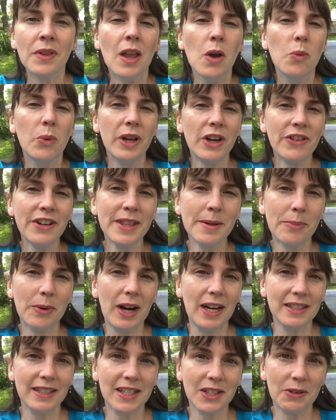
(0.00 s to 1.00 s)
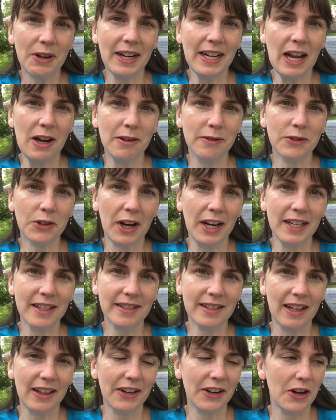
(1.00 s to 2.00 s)
We are in the process right now of trying to
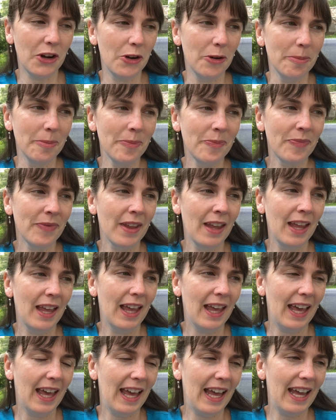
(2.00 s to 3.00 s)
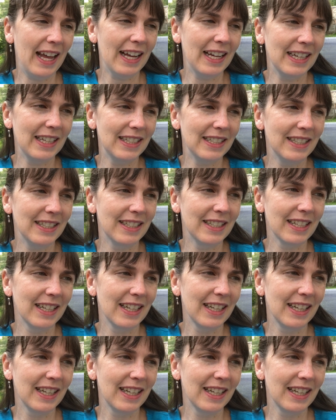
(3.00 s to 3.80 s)
sell our home, and